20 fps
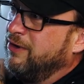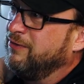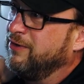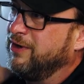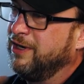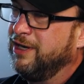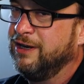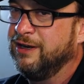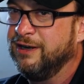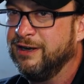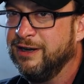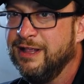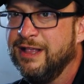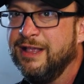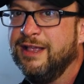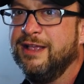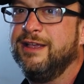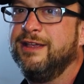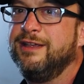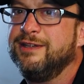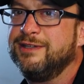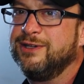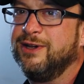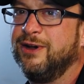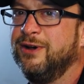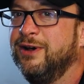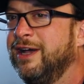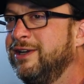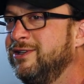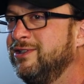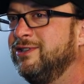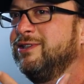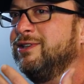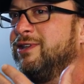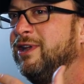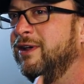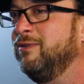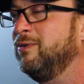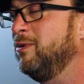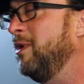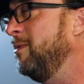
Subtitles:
over here. So I just love the